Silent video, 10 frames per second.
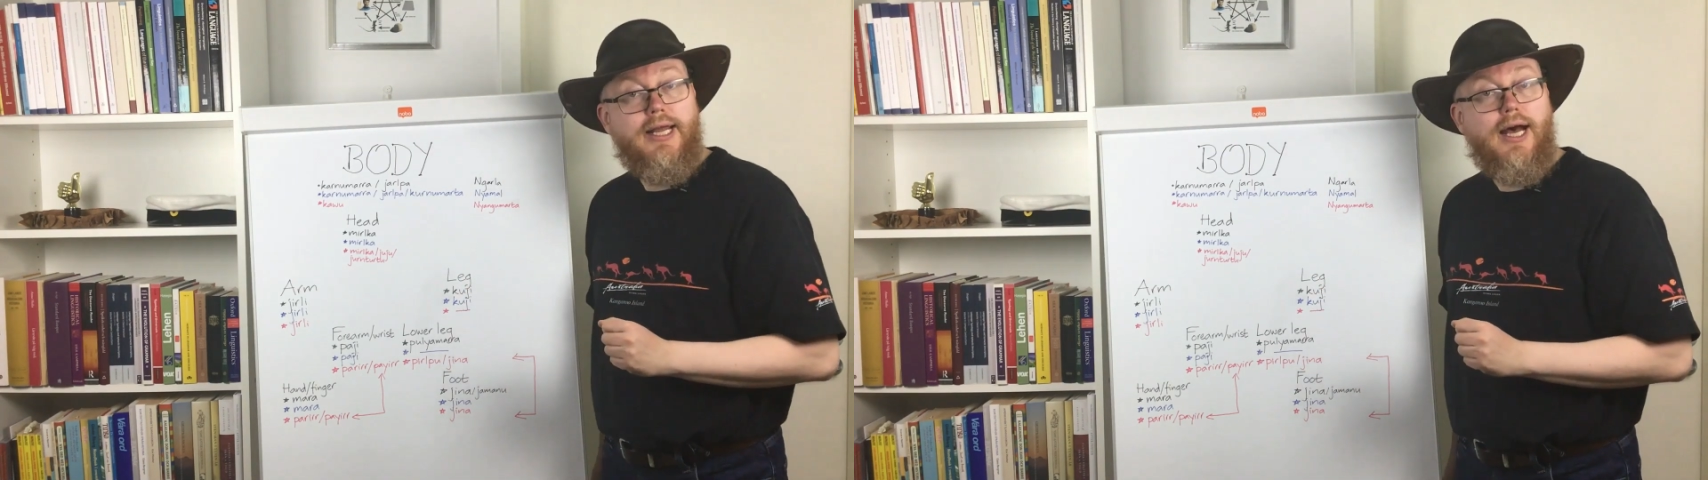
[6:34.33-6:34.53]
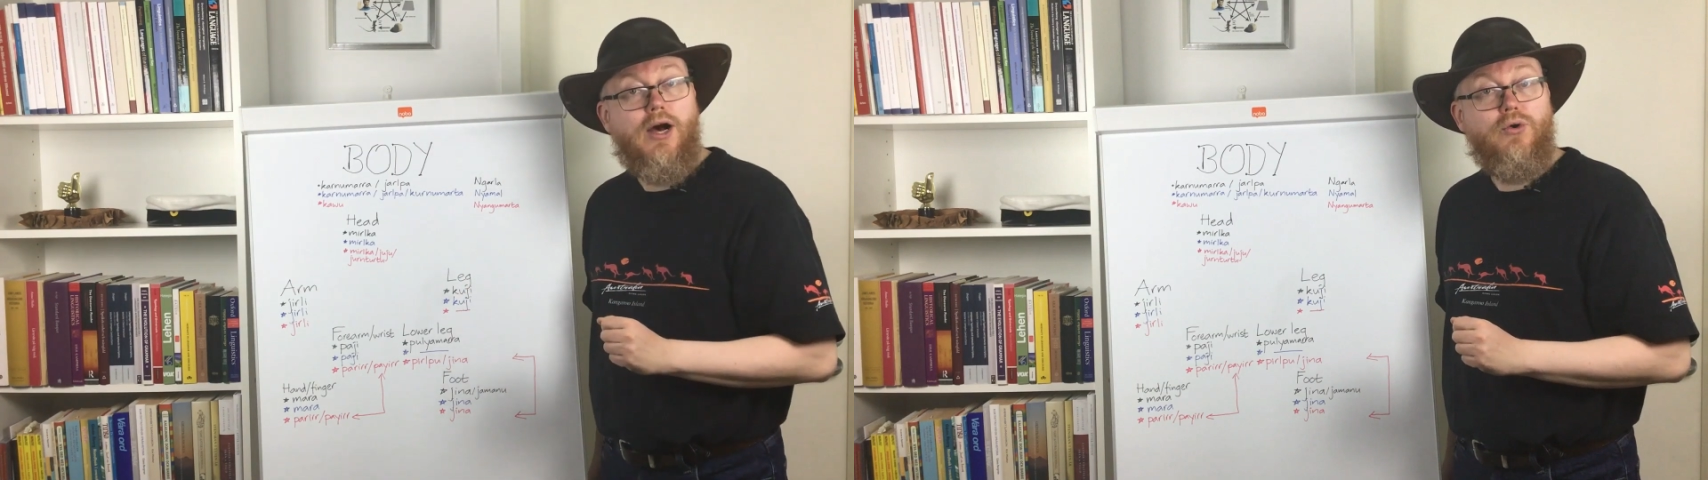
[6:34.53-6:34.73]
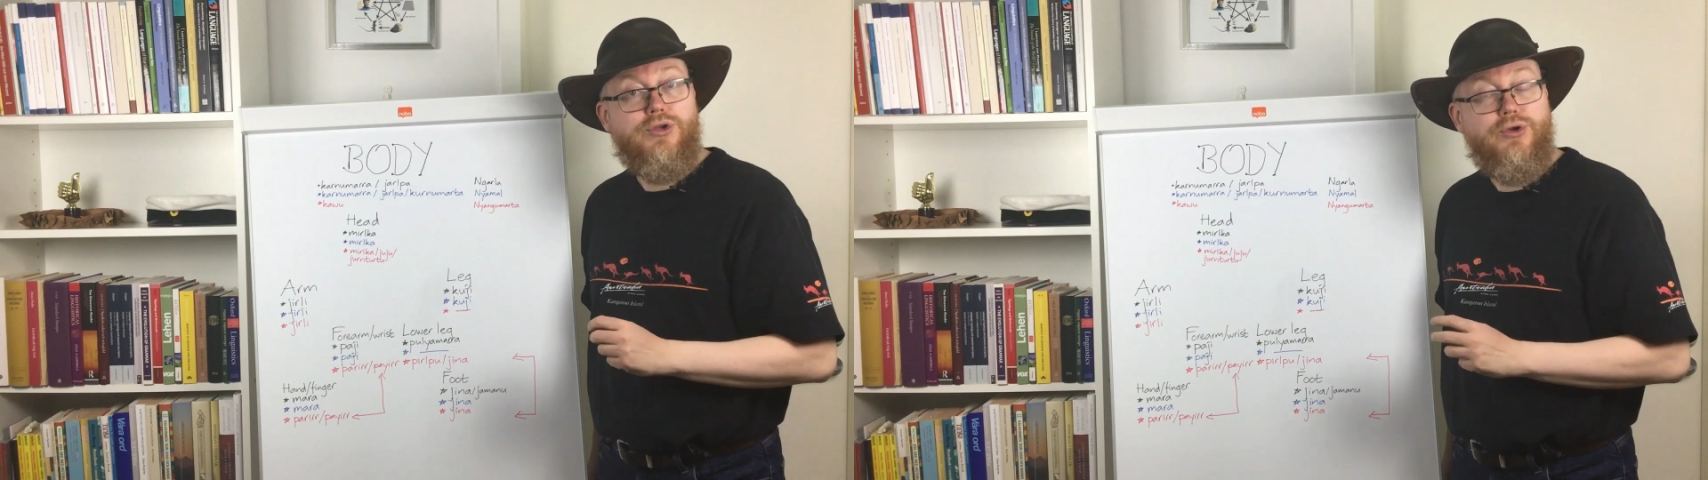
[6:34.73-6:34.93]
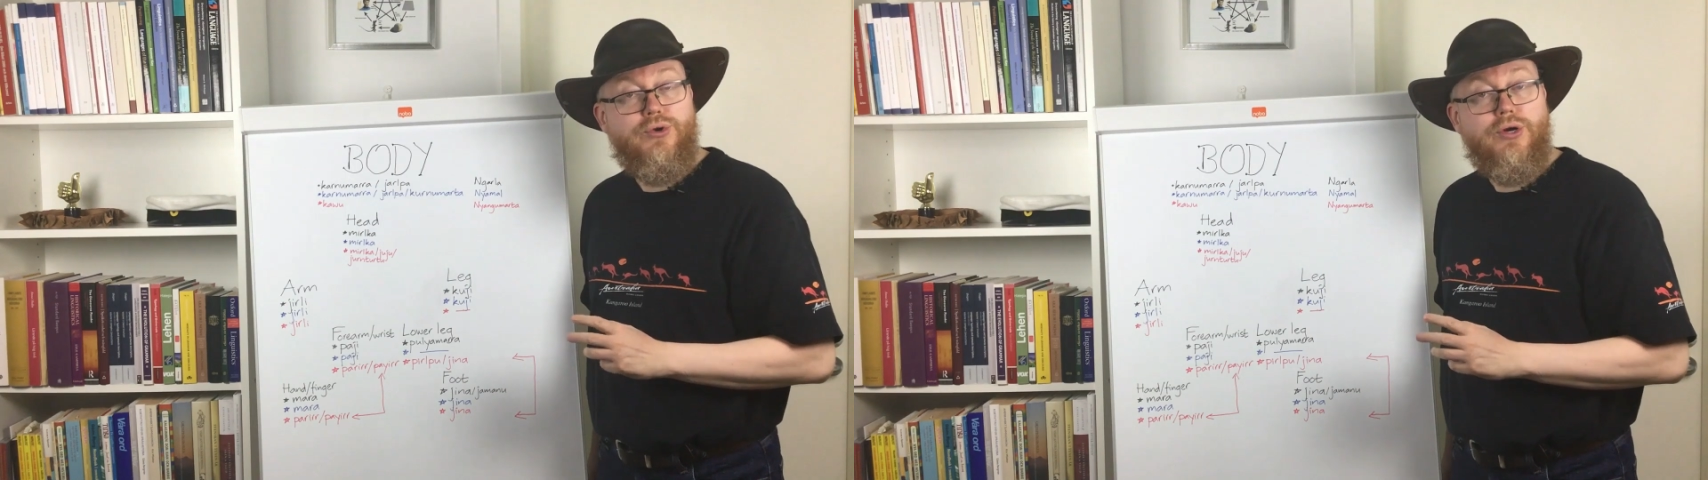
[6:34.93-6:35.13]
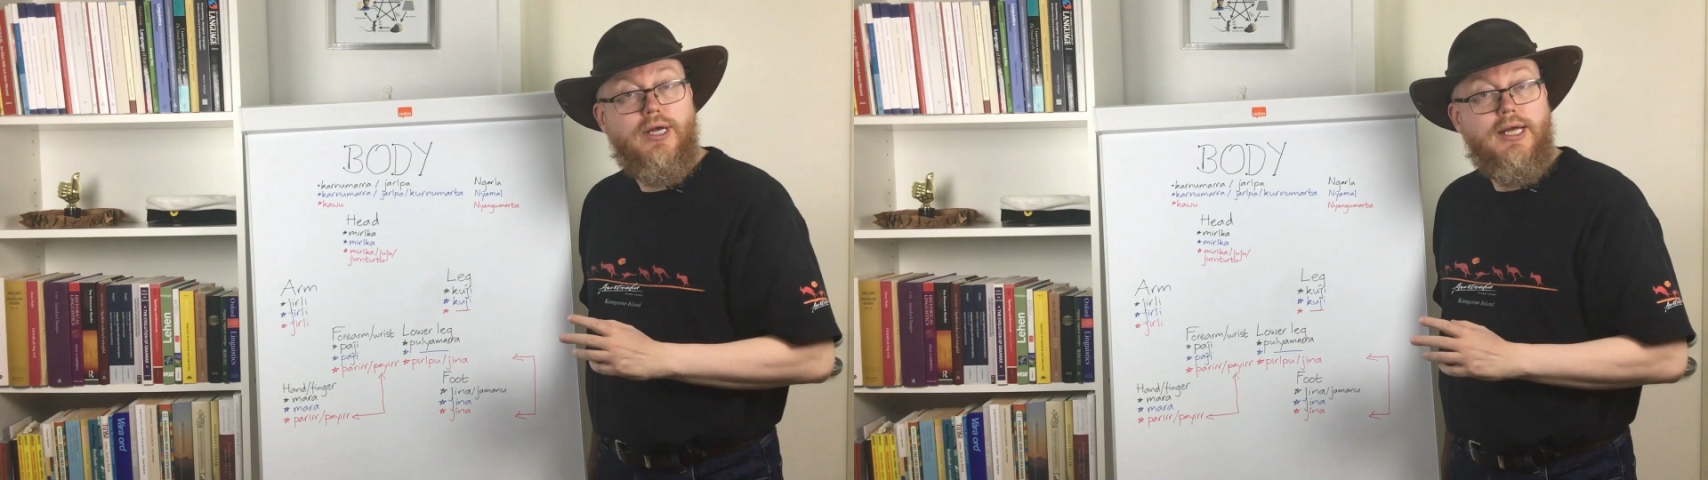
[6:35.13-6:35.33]
how
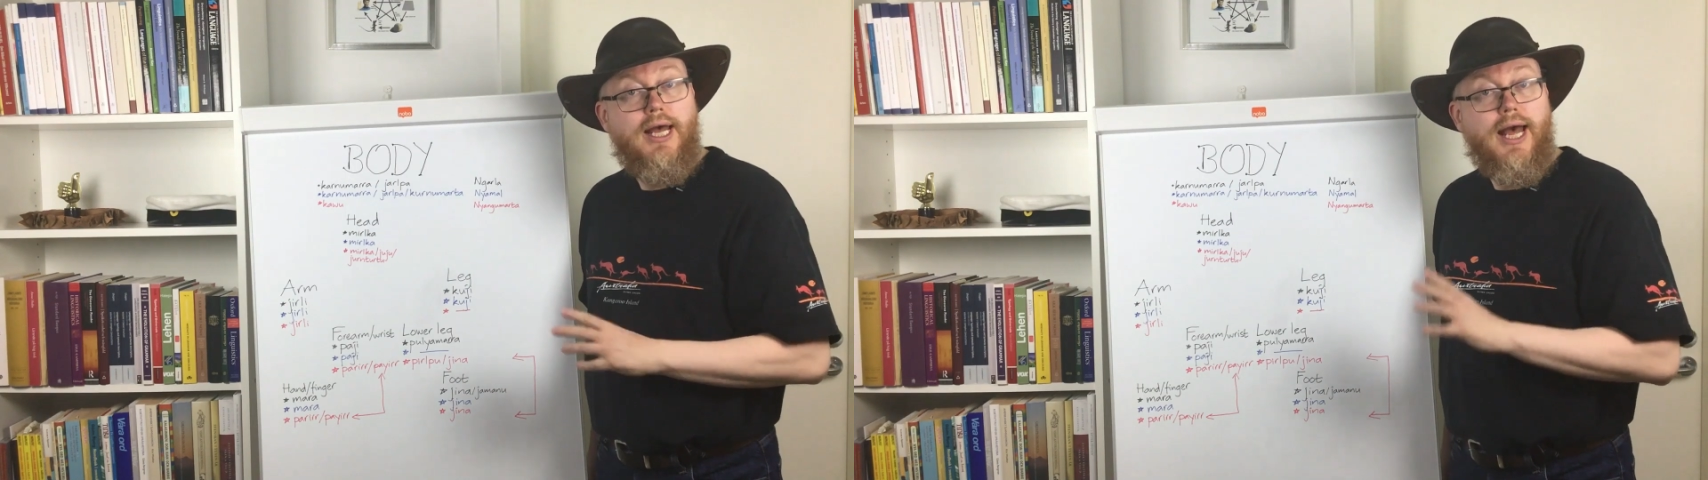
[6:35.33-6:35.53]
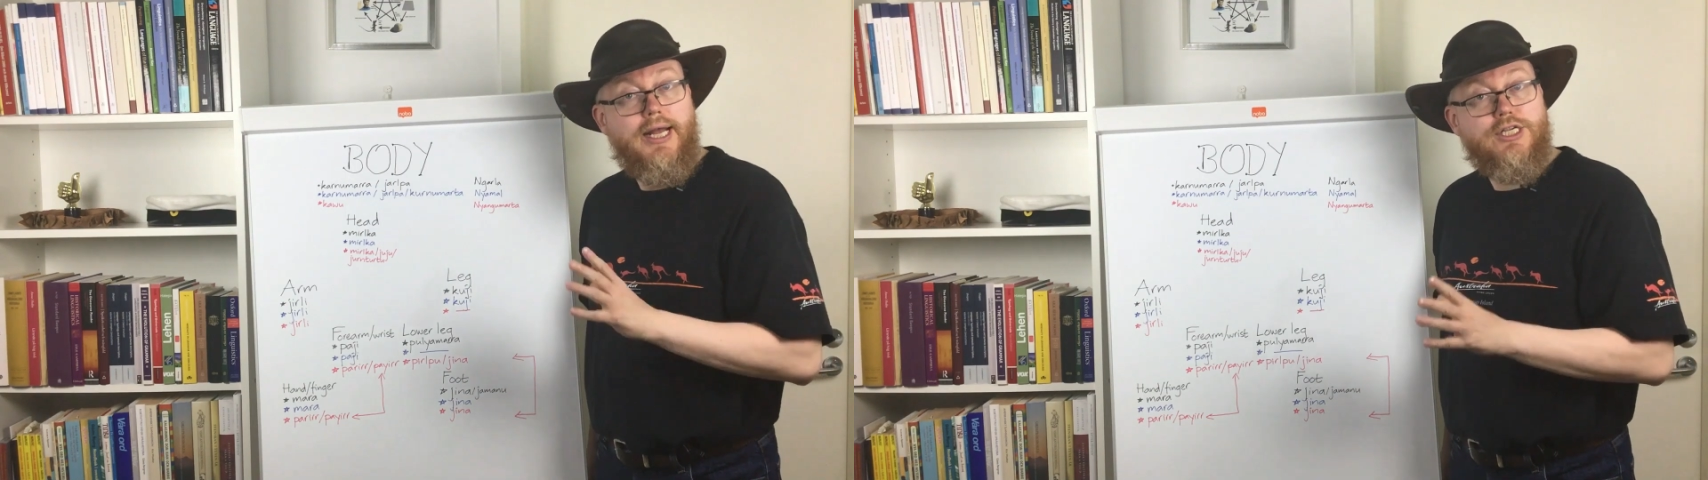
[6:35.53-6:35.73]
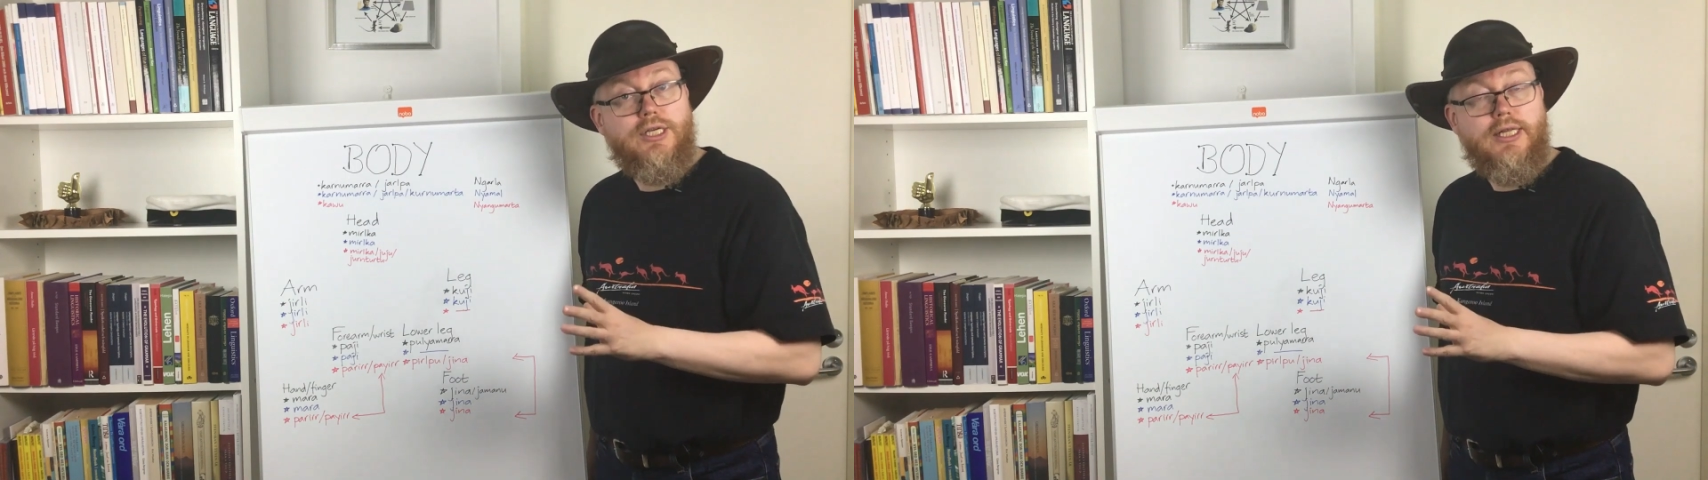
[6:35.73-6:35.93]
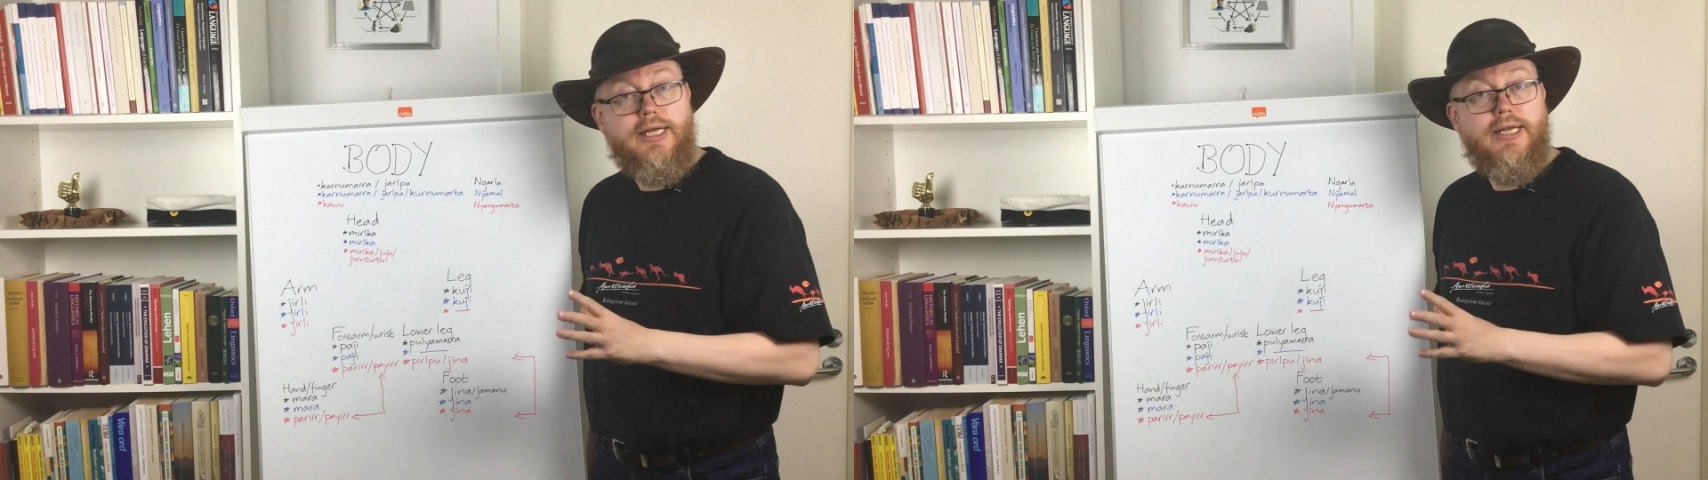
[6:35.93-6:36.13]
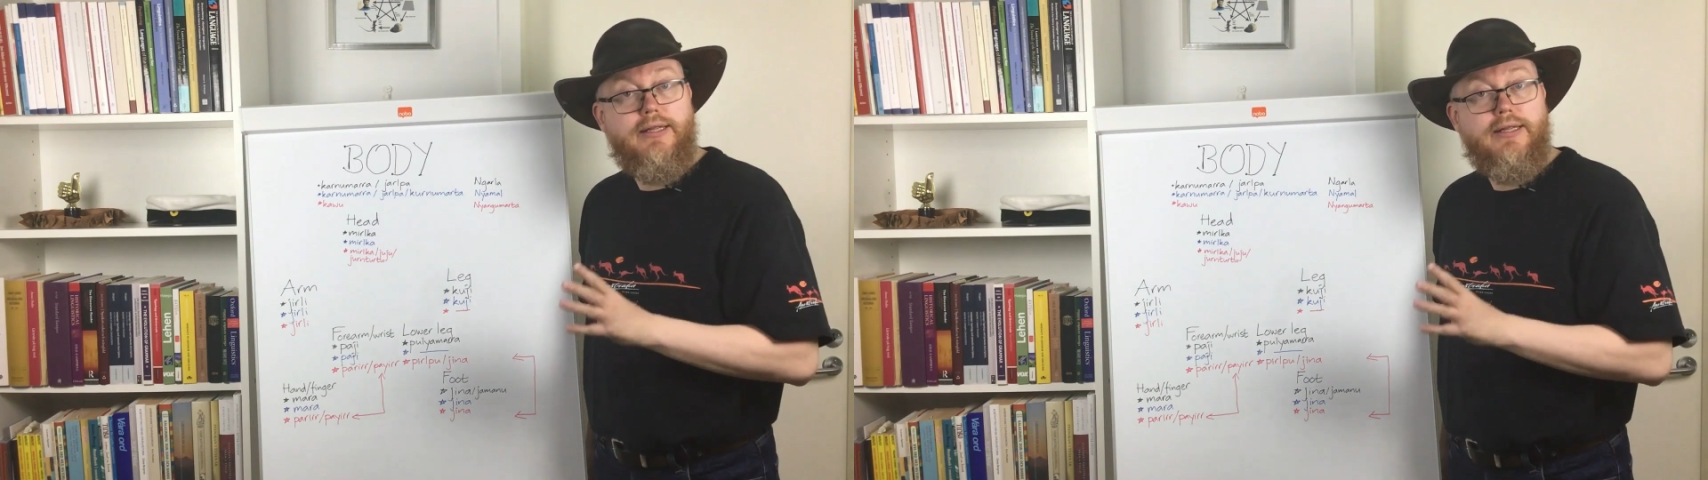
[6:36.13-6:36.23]
you actually